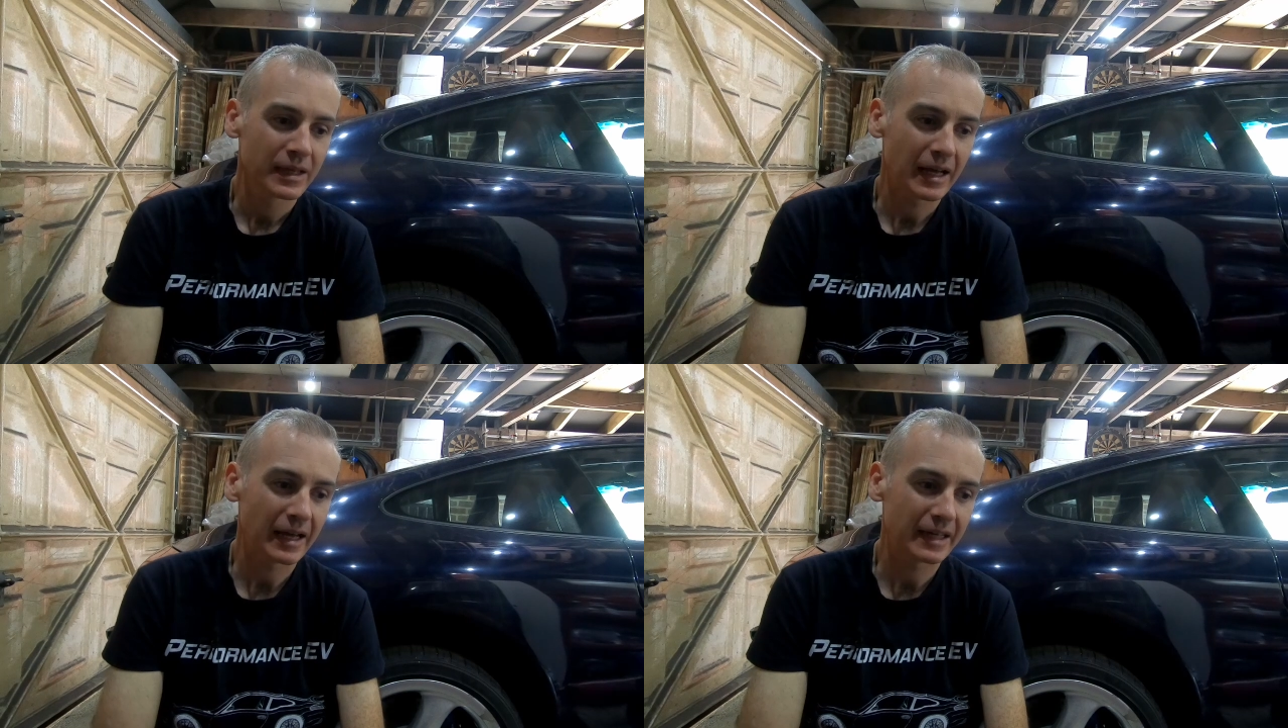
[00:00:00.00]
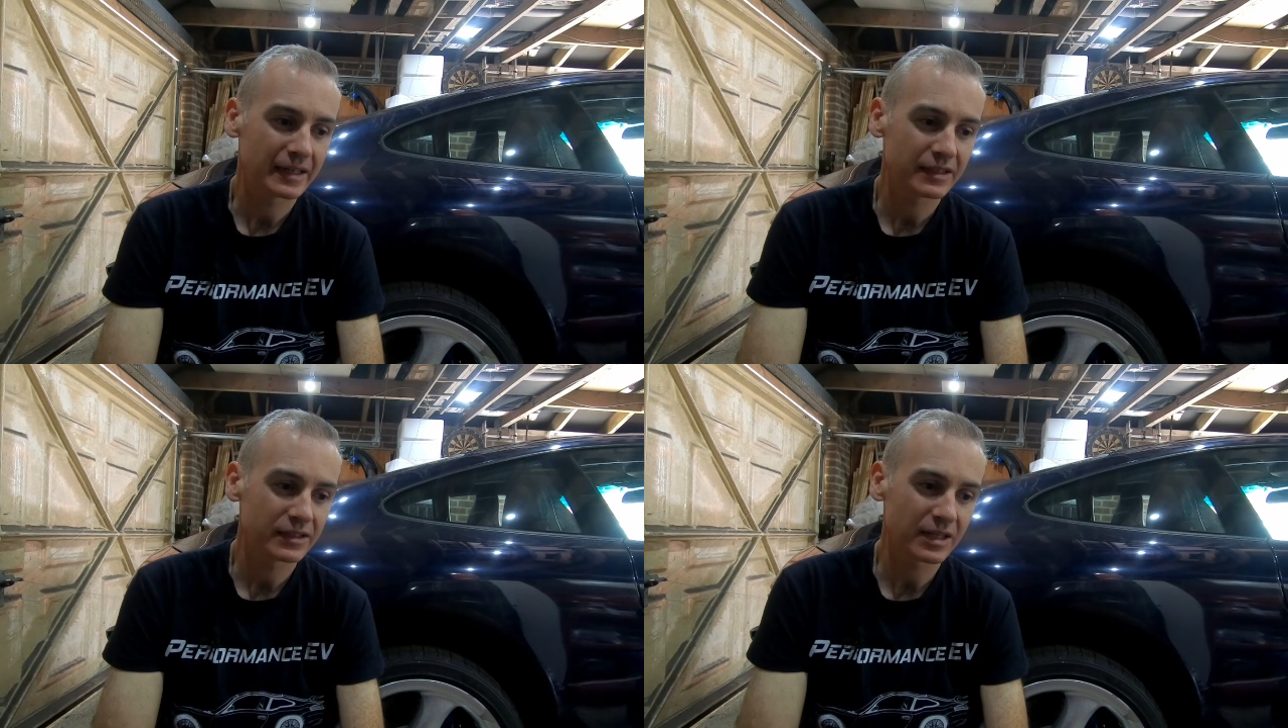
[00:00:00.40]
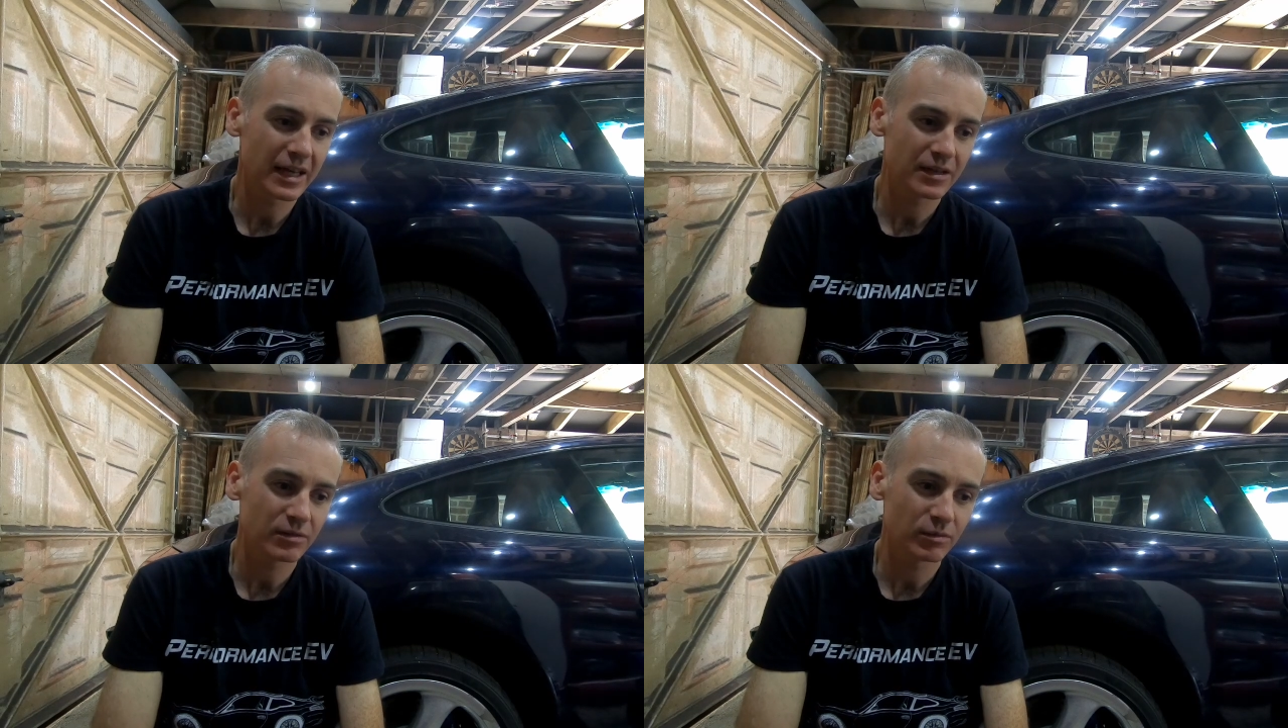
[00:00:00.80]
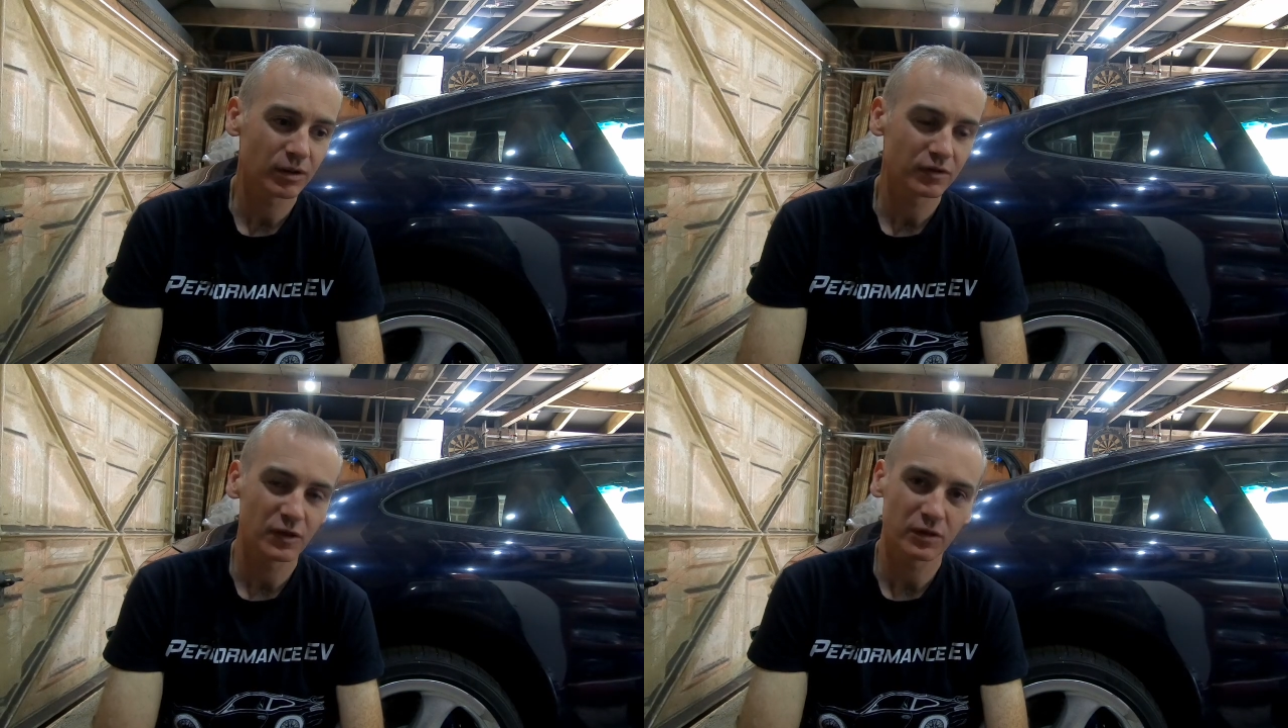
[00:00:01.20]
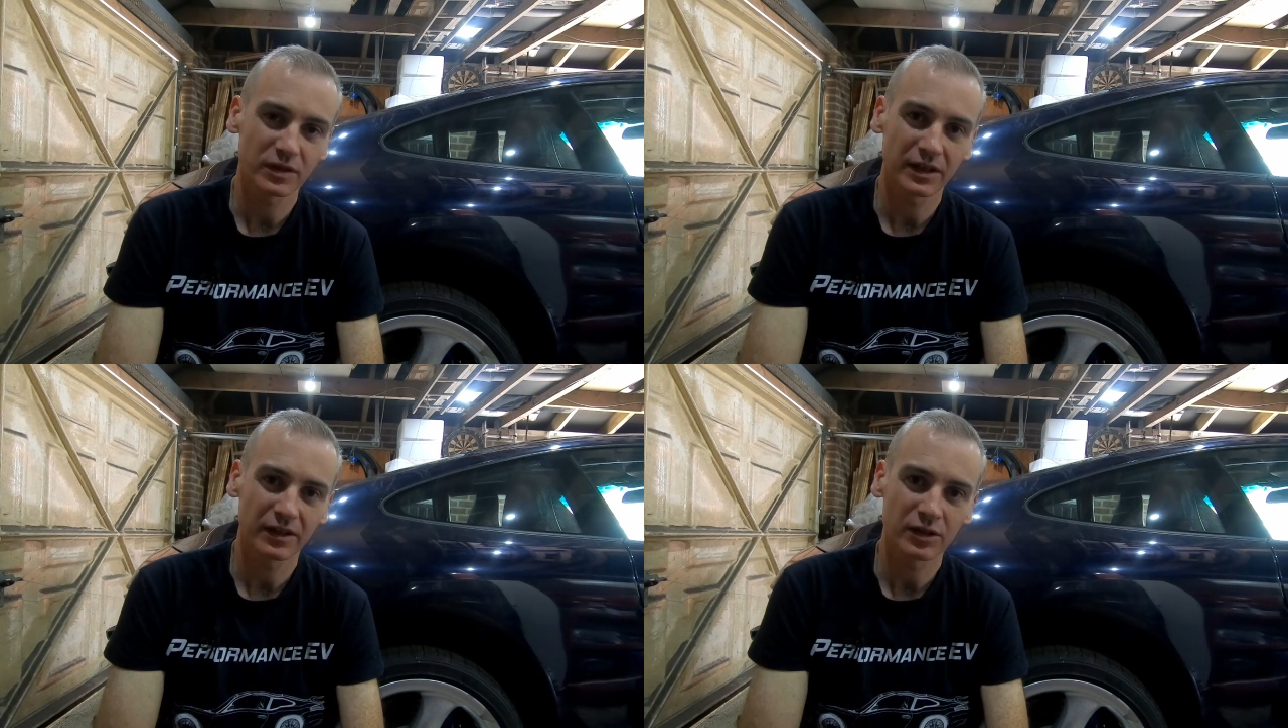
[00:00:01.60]
and today we're
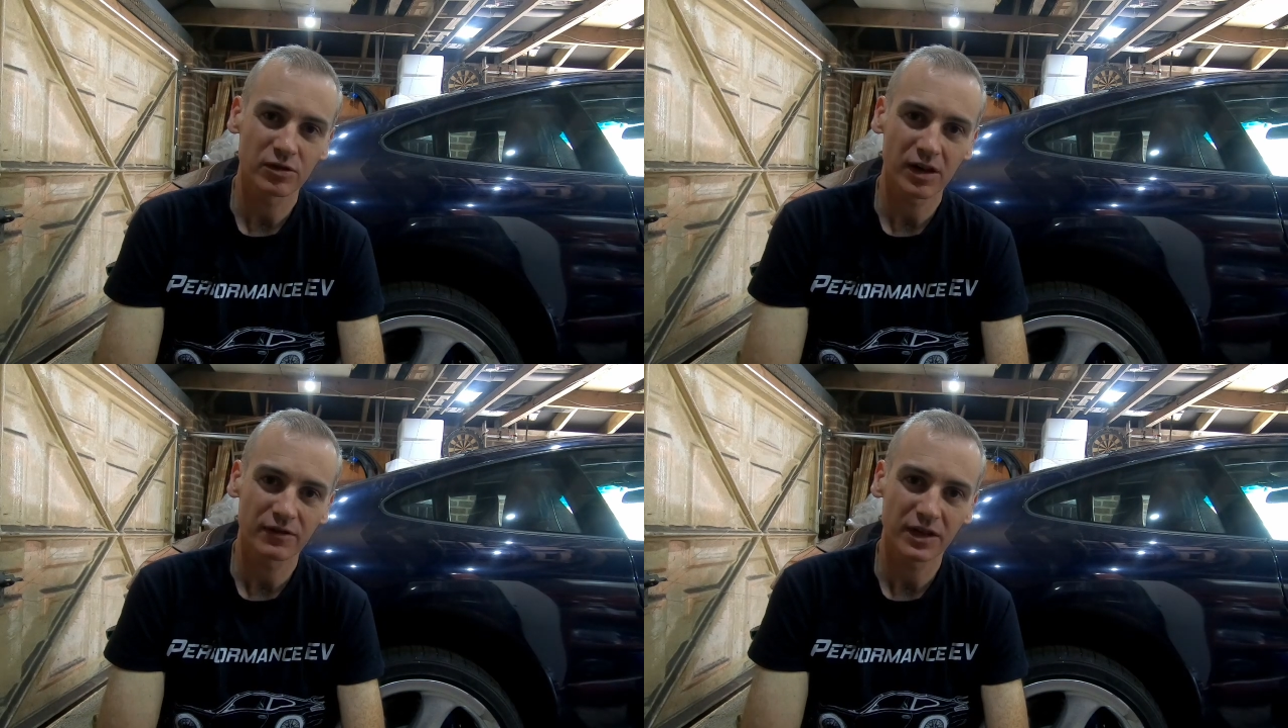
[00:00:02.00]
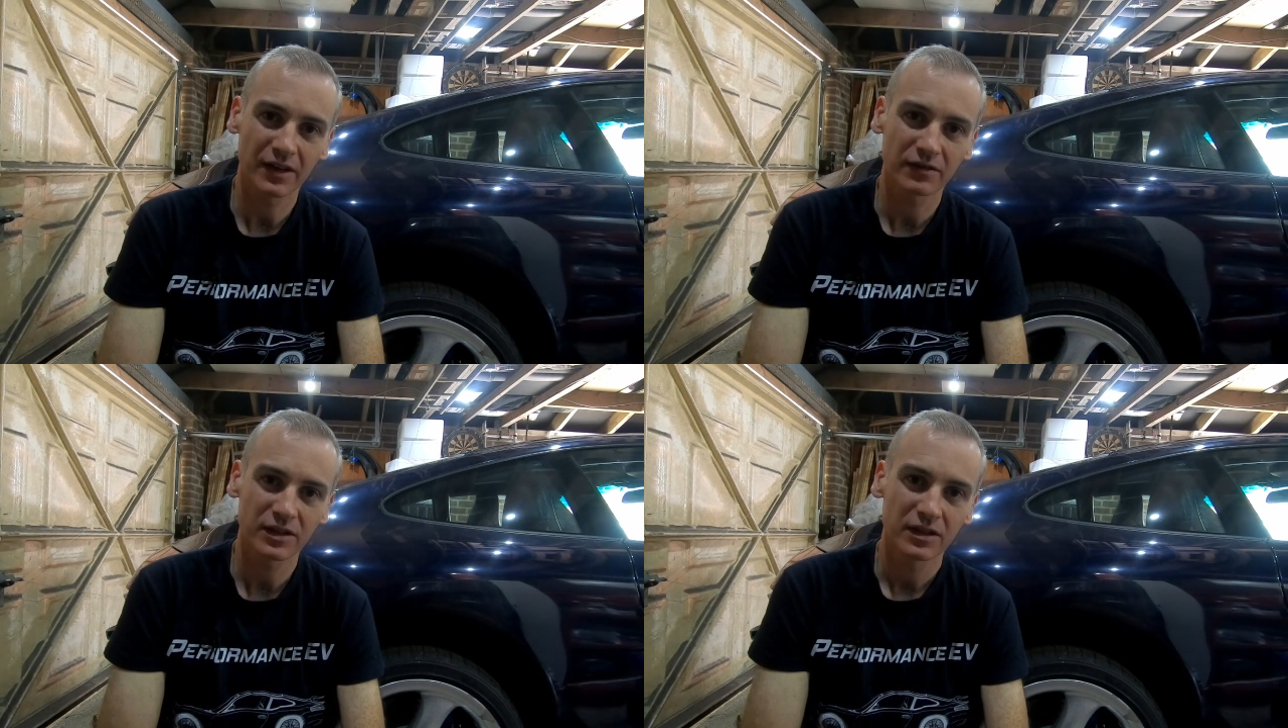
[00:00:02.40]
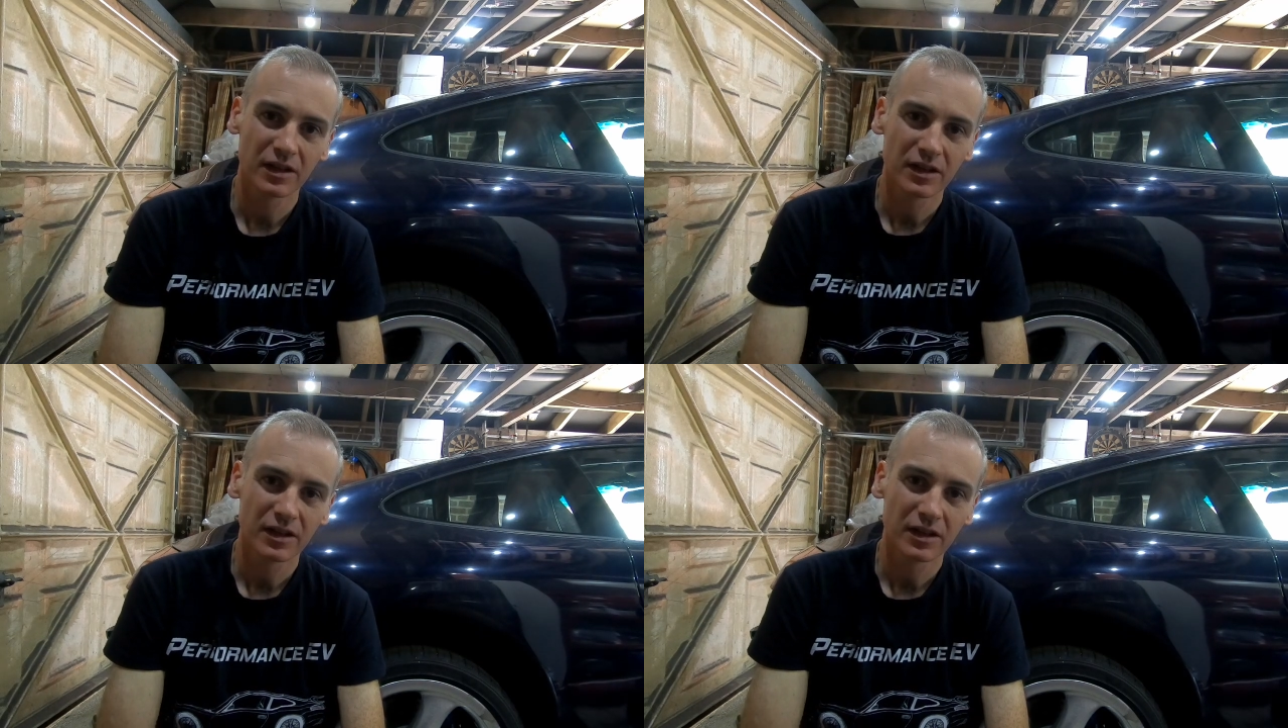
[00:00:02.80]
focusing on the drive shafts.